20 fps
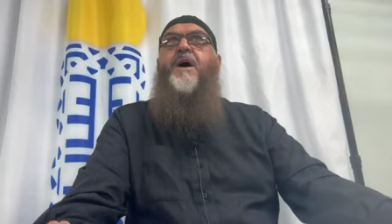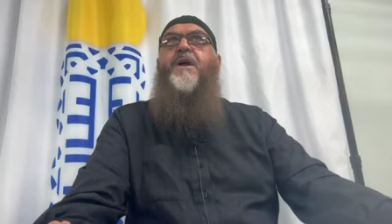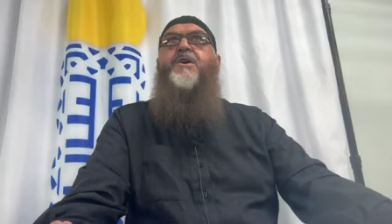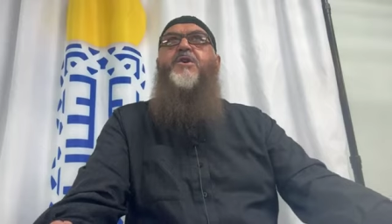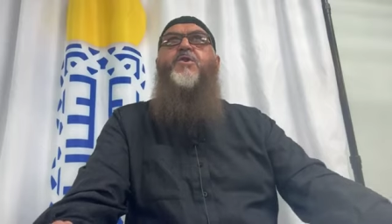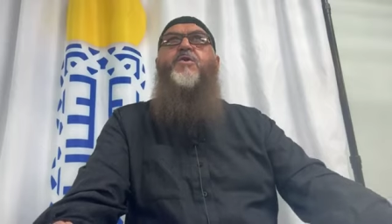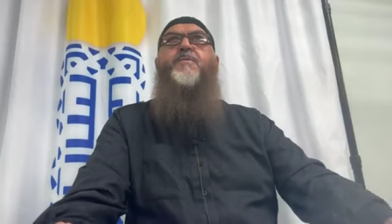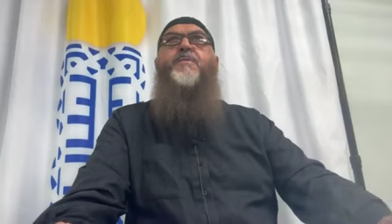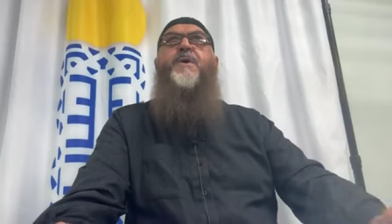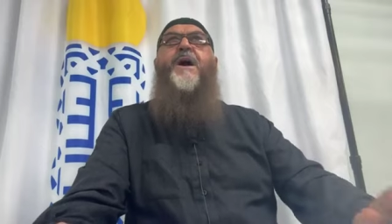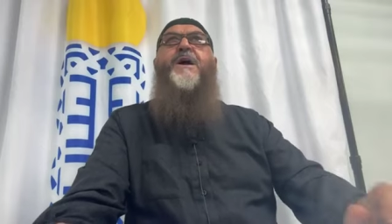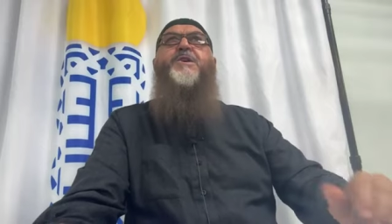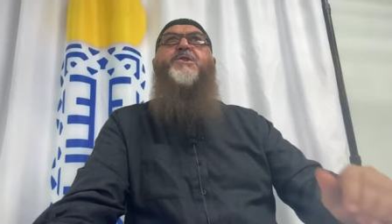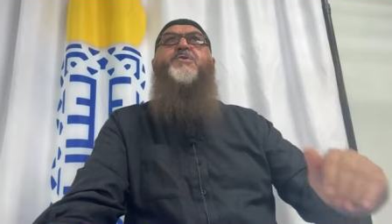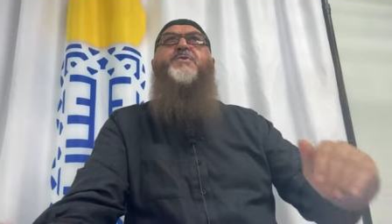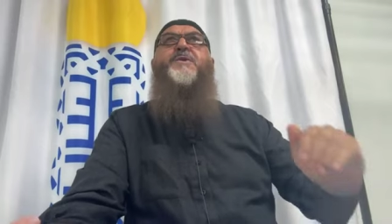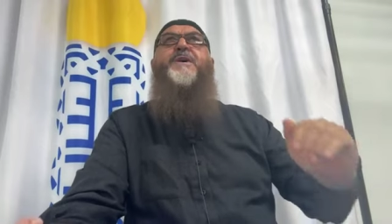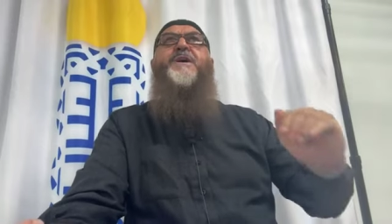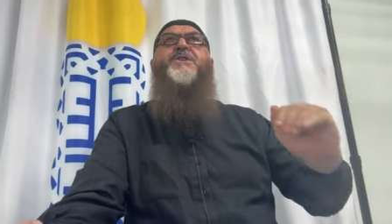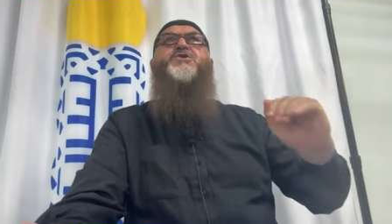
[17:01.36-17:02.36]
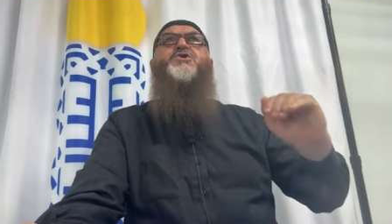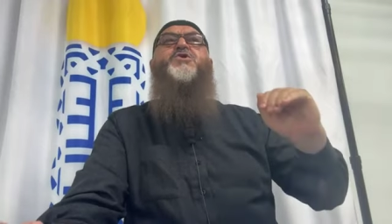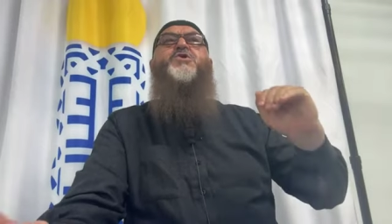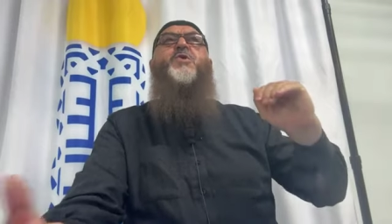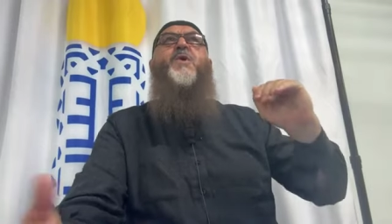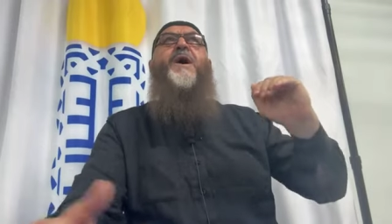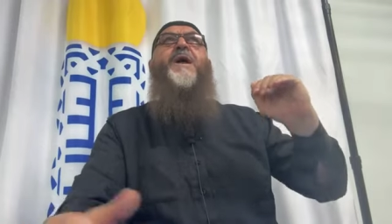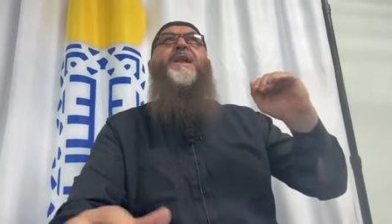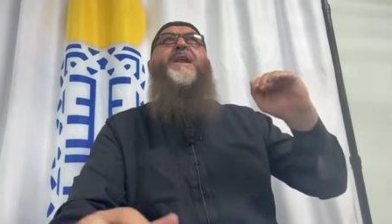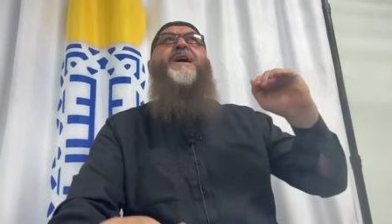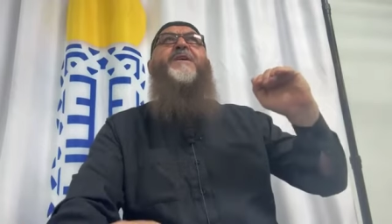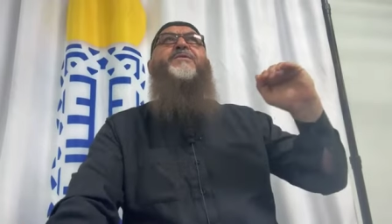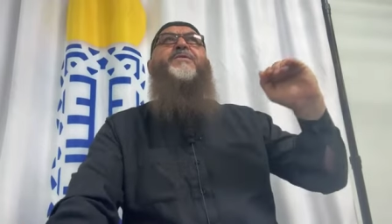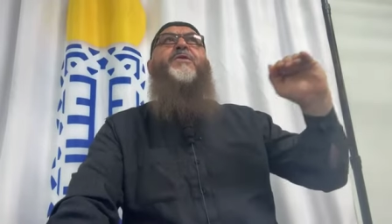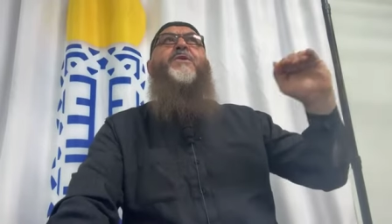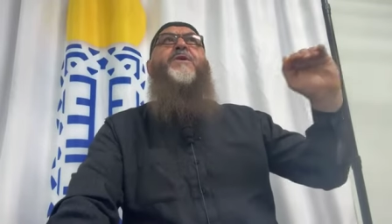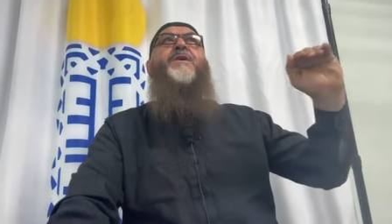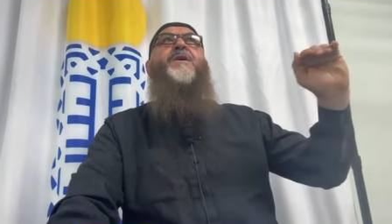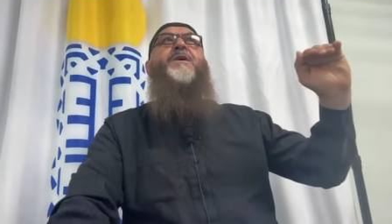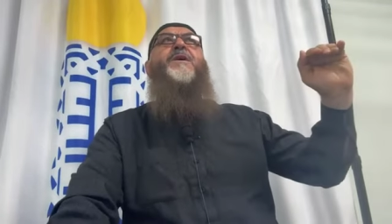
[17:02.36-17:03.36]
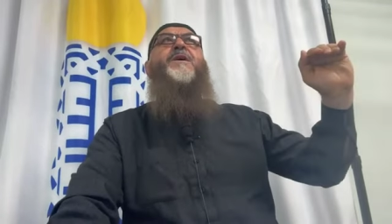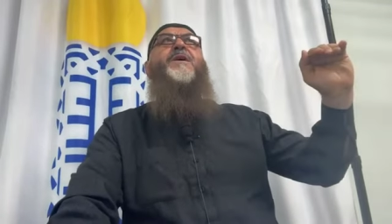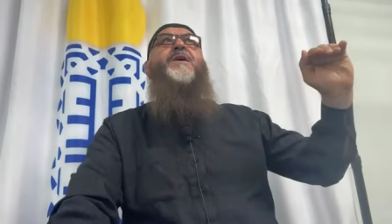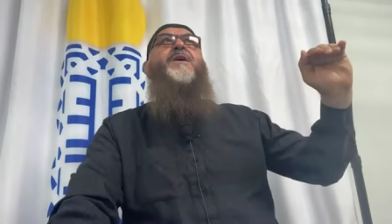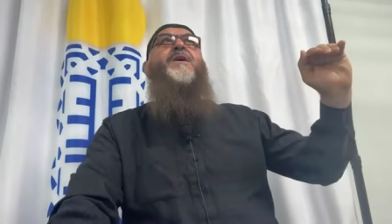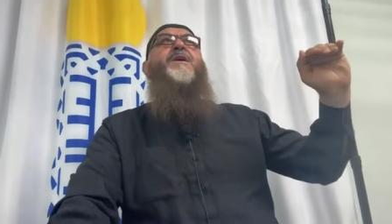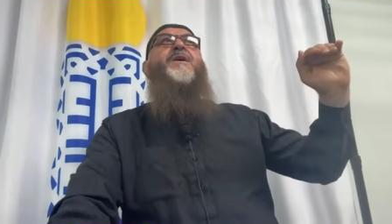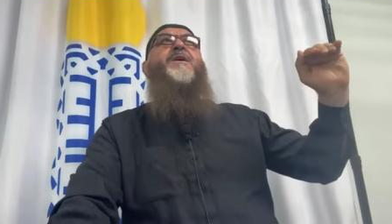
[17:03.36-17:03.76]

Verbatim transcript: Yani you might reach to a level